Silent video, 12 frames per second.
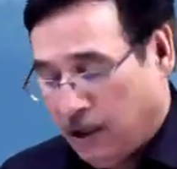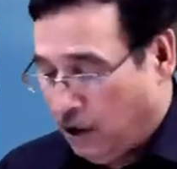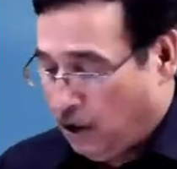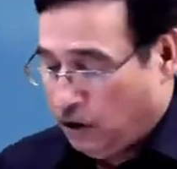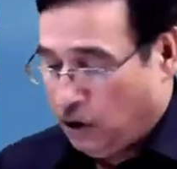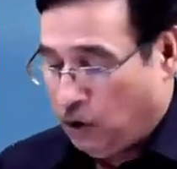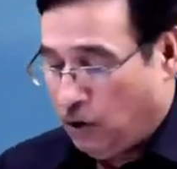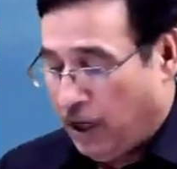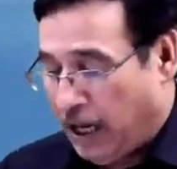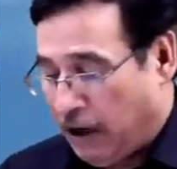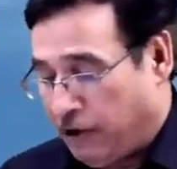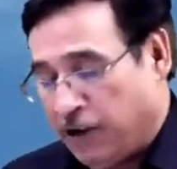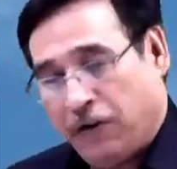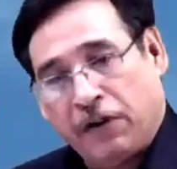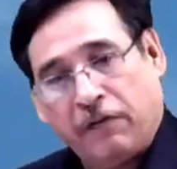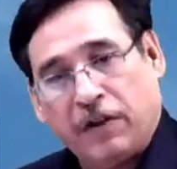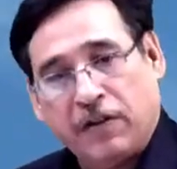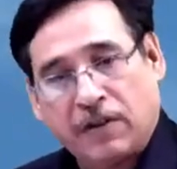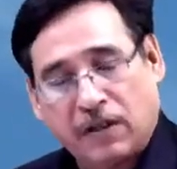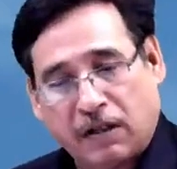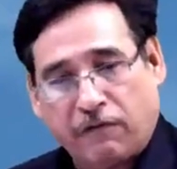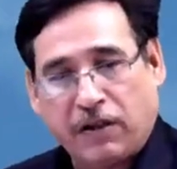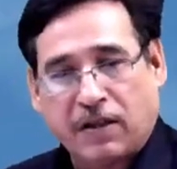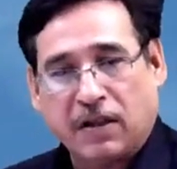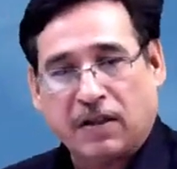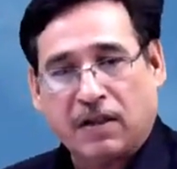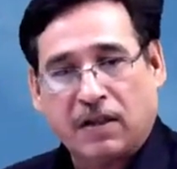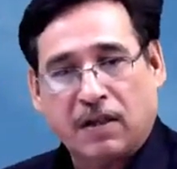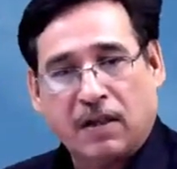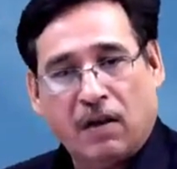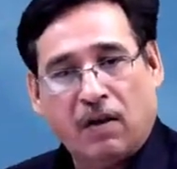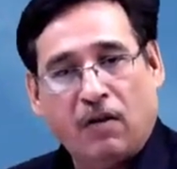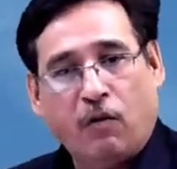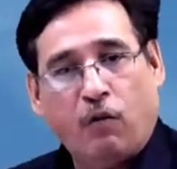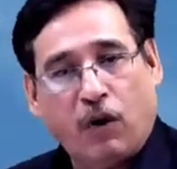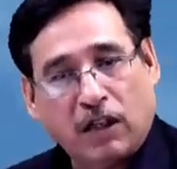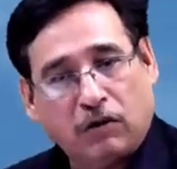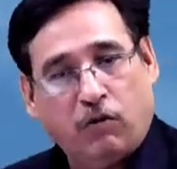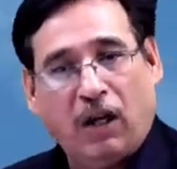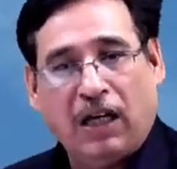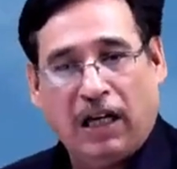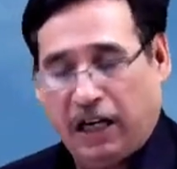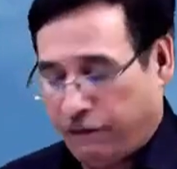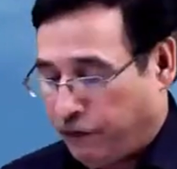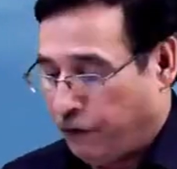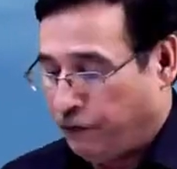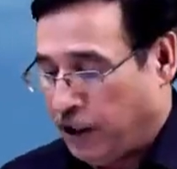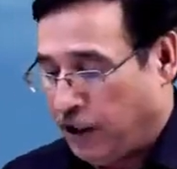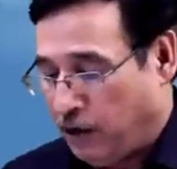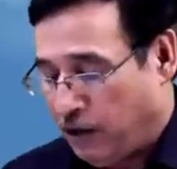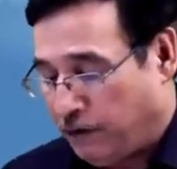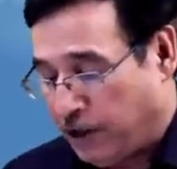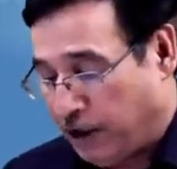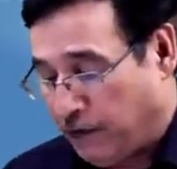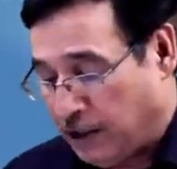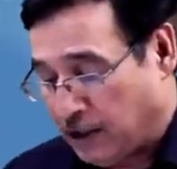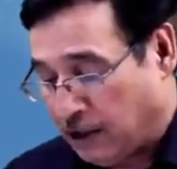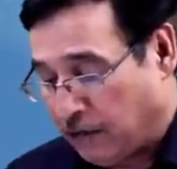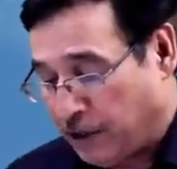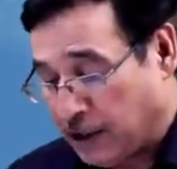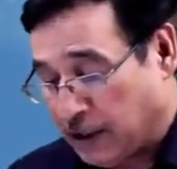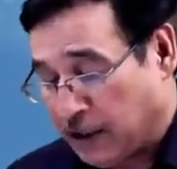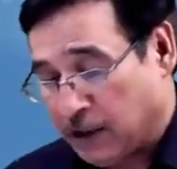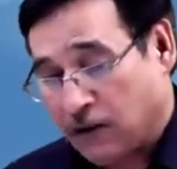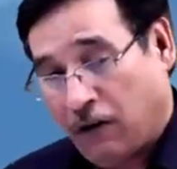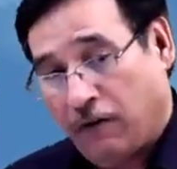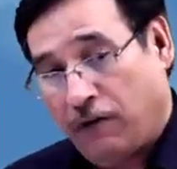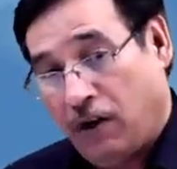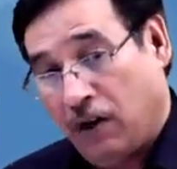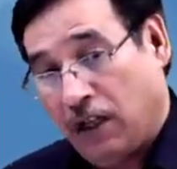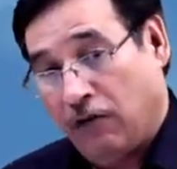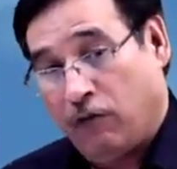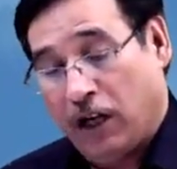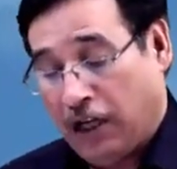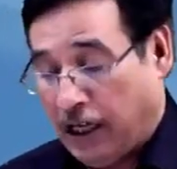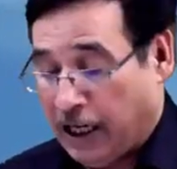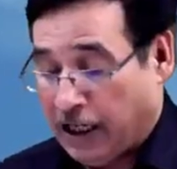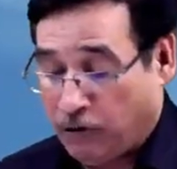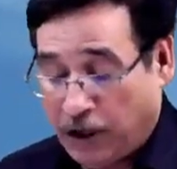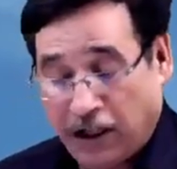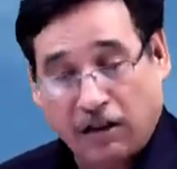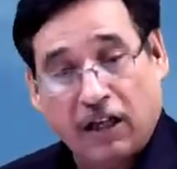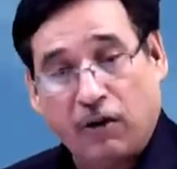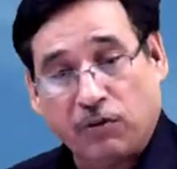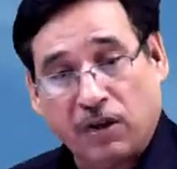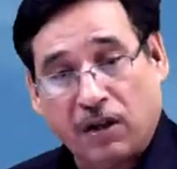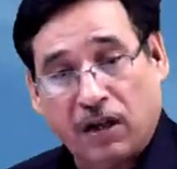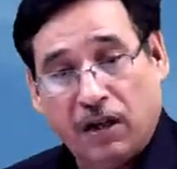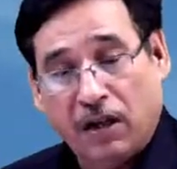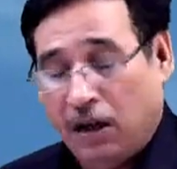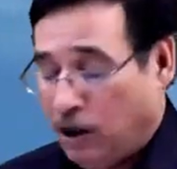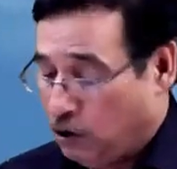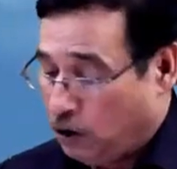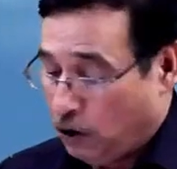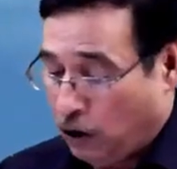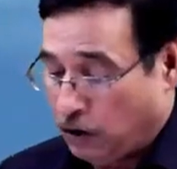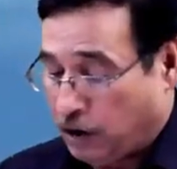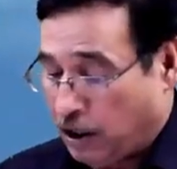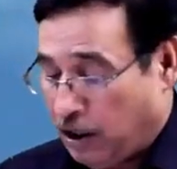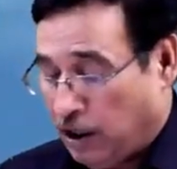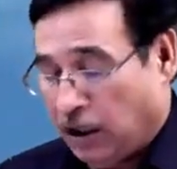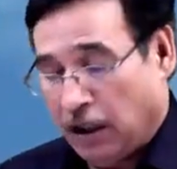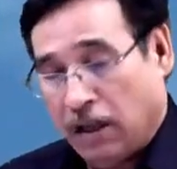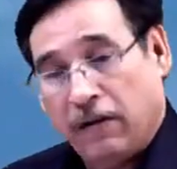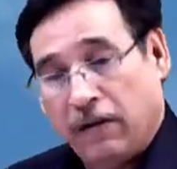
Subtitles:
You haven't driven services worth 1,50,000. You have driven services of only 1,20,000. So logically,